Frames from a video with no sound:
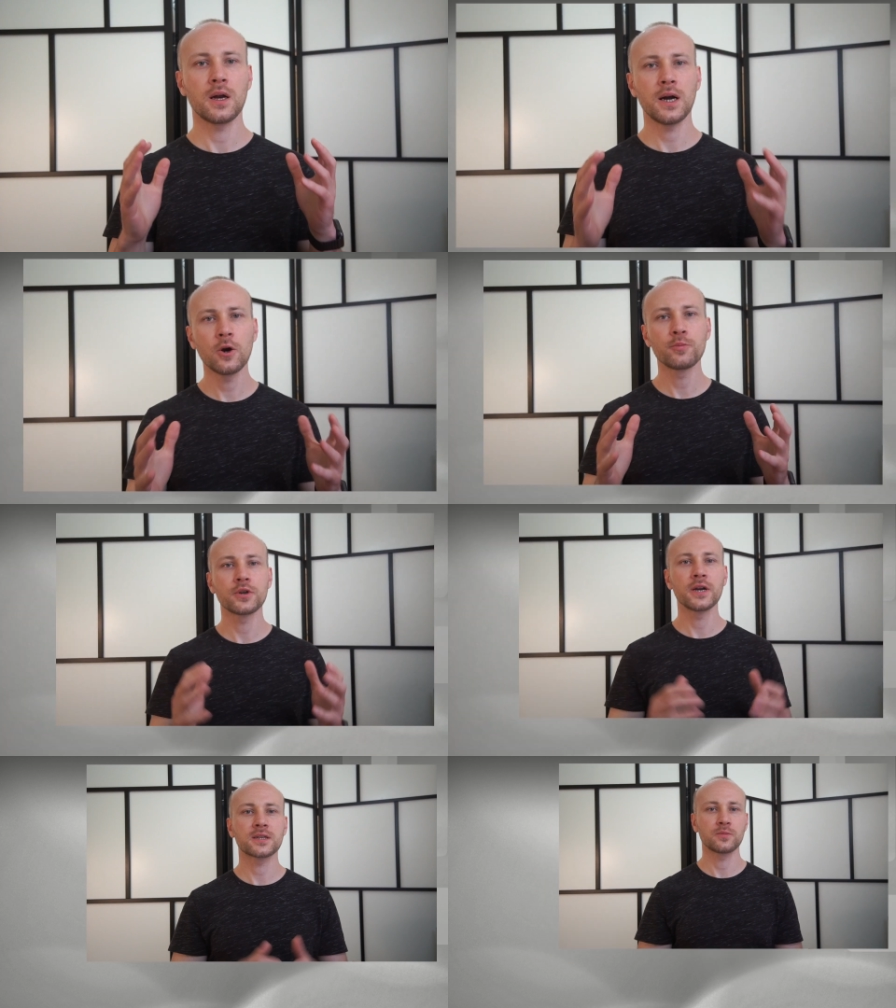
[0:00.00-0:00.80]
I hope
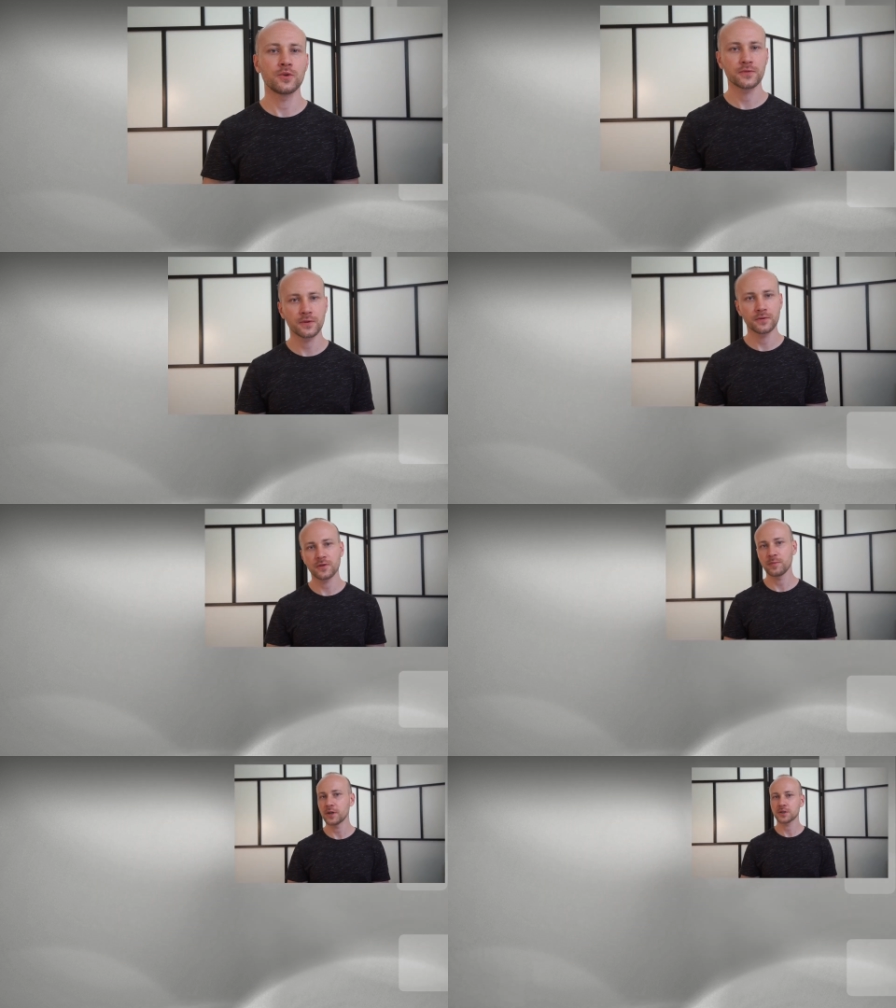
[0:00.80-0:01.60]
you got some useful
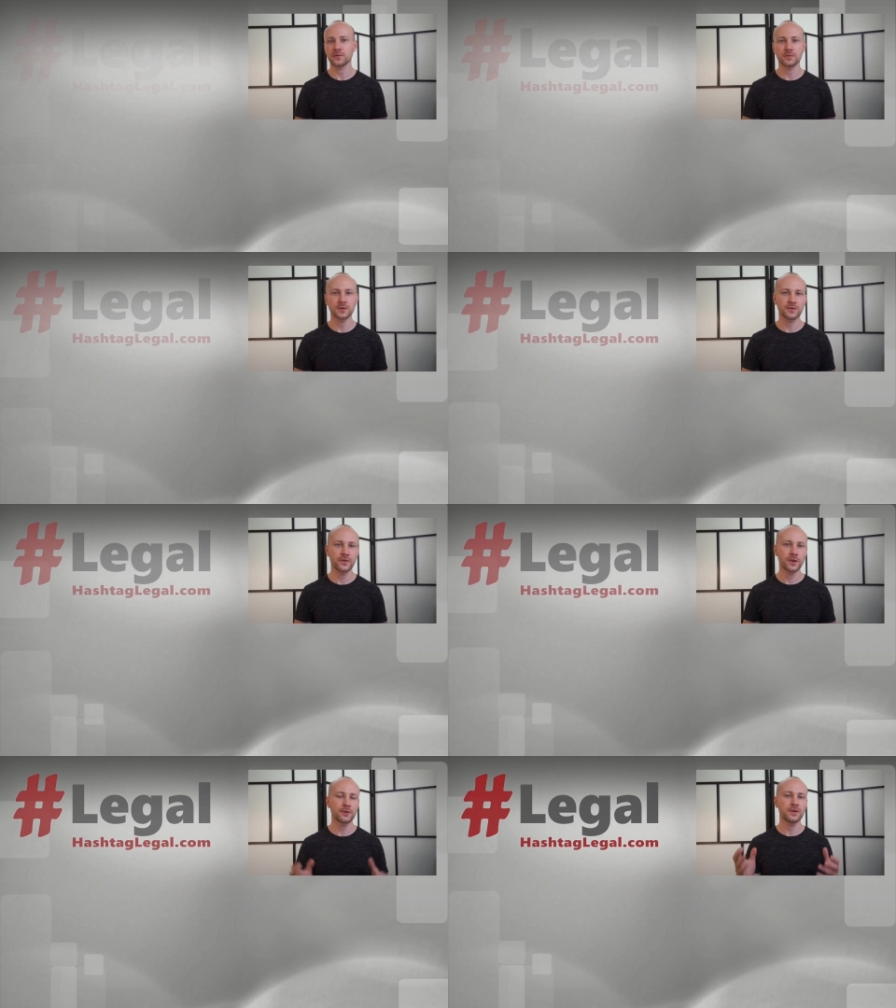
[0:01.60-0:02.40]
information from this
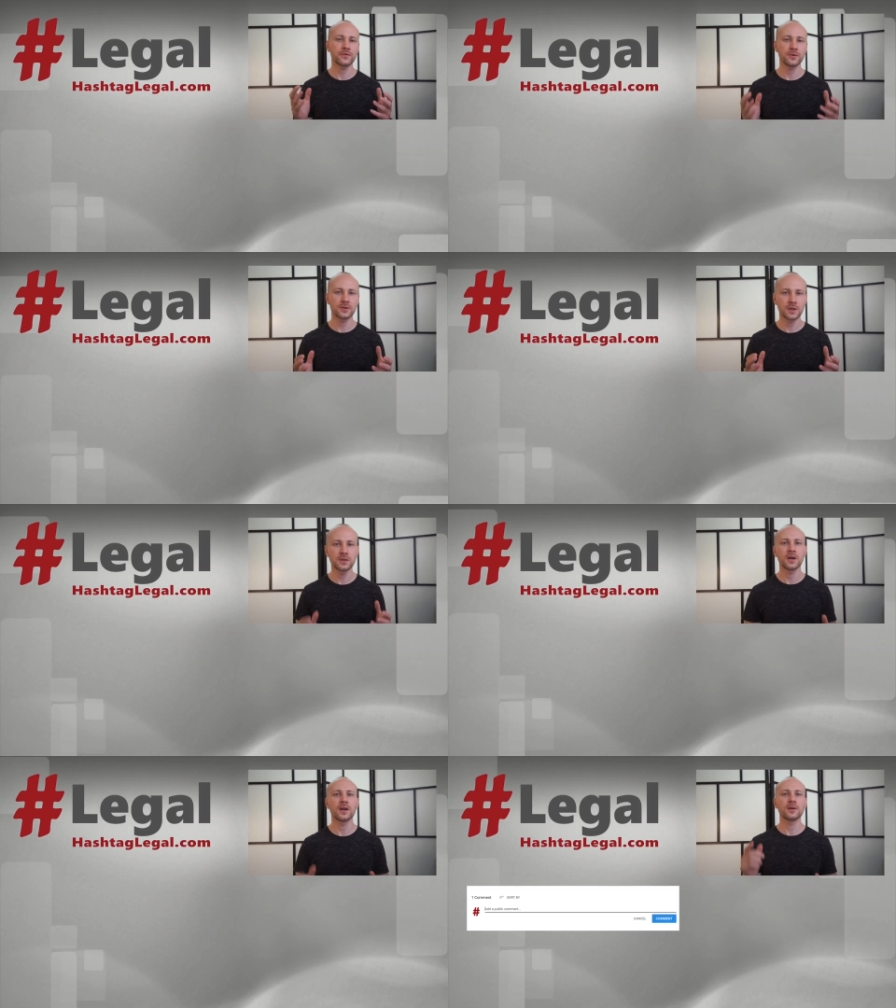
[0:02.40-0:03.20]
video. If you
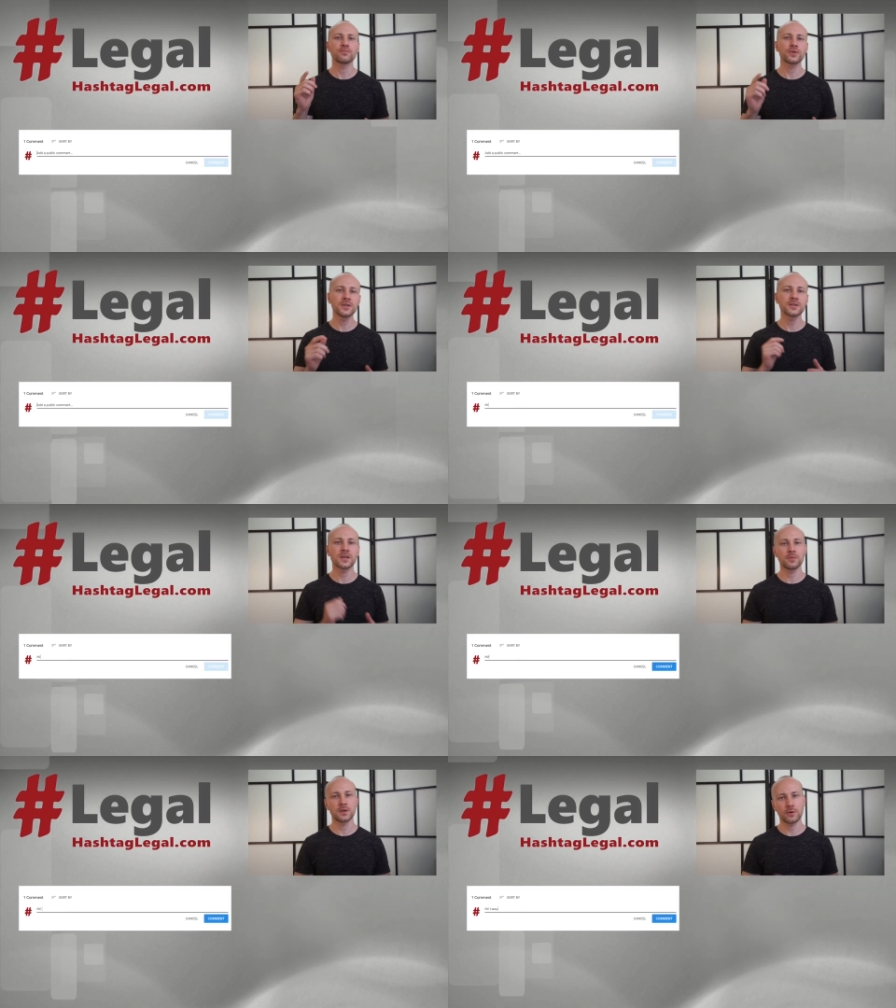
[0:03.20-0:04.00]
did, please
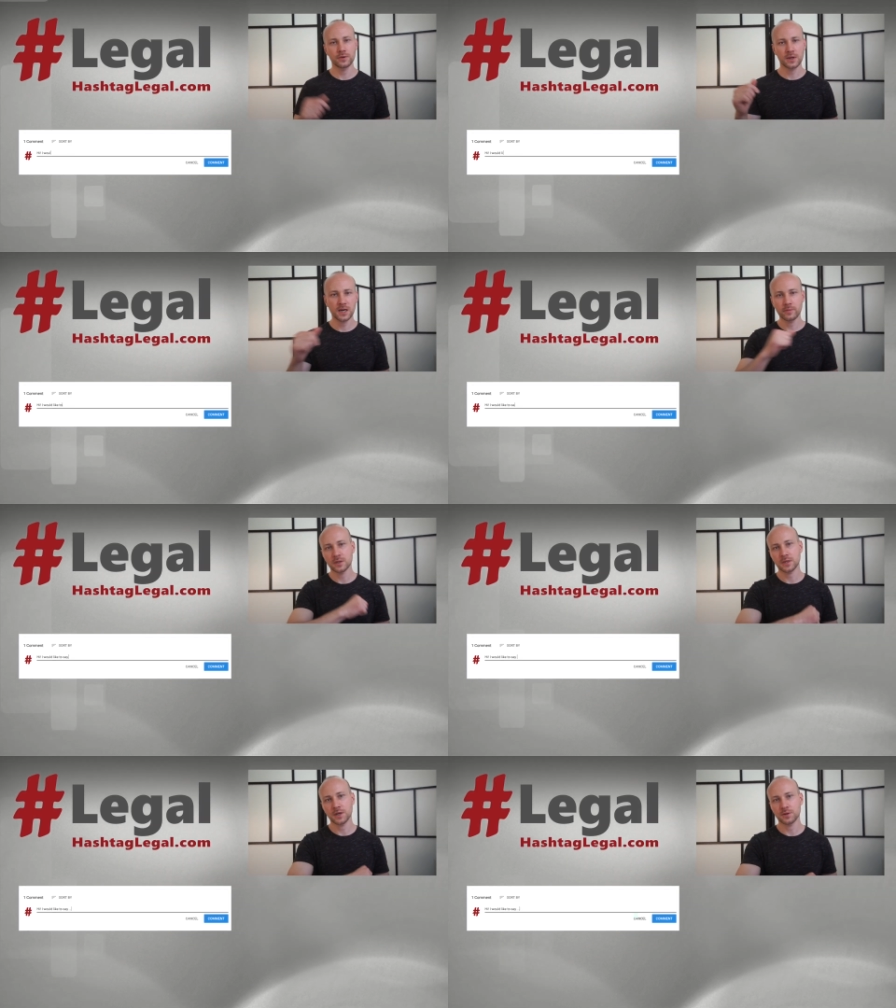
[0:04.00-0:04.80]
let me know in the
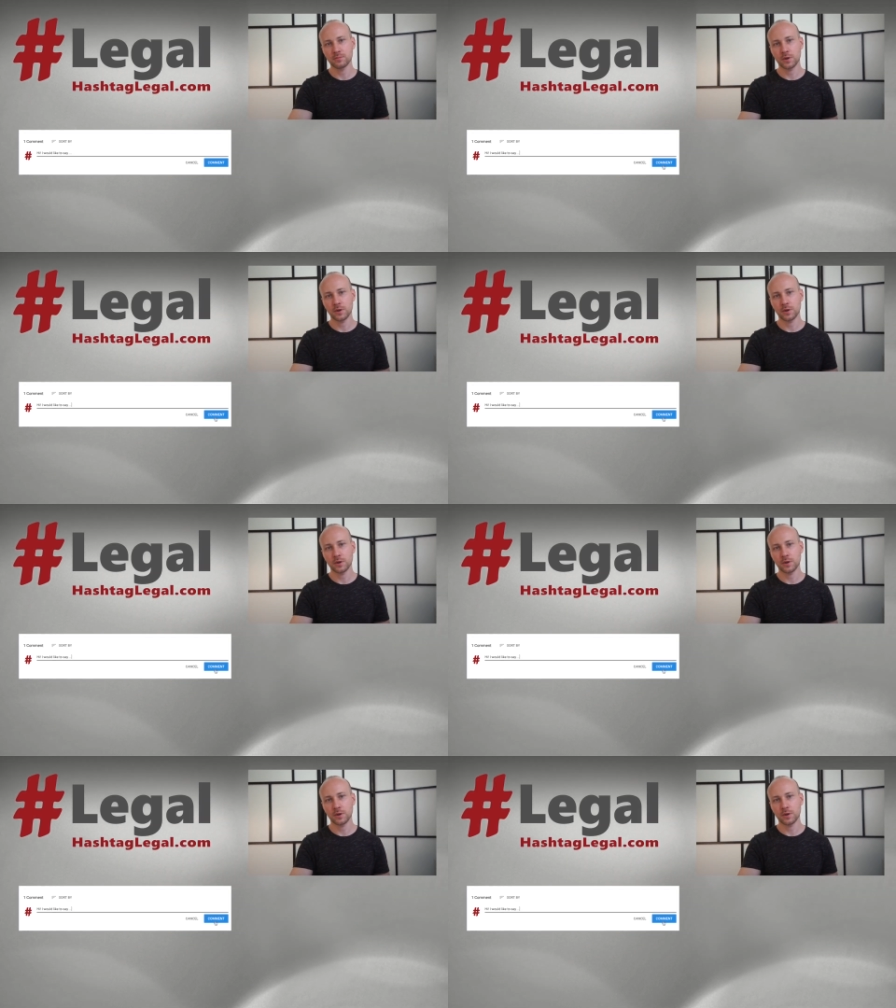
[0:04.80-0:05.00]
comment section